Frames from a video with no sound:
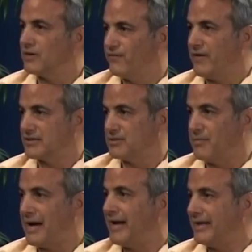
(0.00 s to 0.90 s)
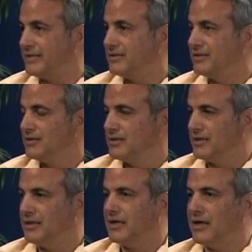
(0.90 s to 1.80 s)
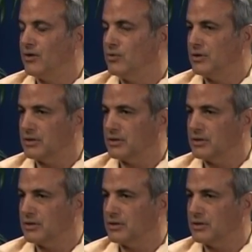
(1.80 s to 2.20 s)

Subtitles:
affects the mind, and how